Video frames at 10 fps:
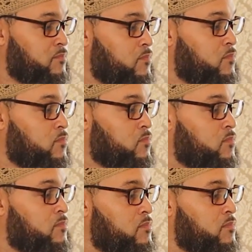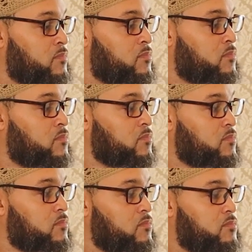
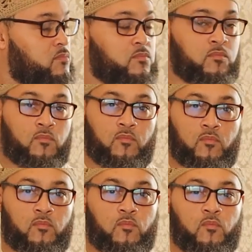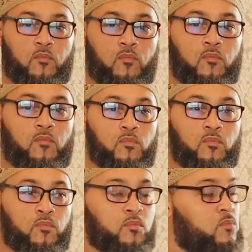
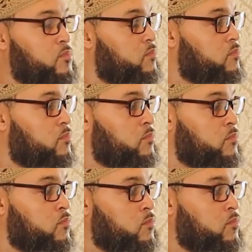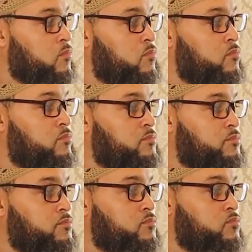This person isn't speaking.